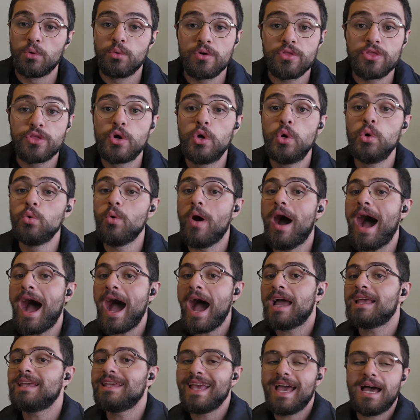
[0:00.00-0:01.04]
With who
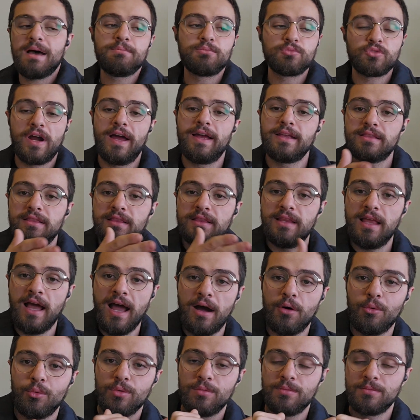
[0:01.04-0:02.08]
I am right
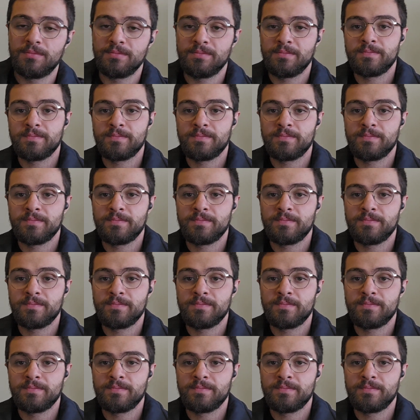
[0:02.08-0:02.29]
now?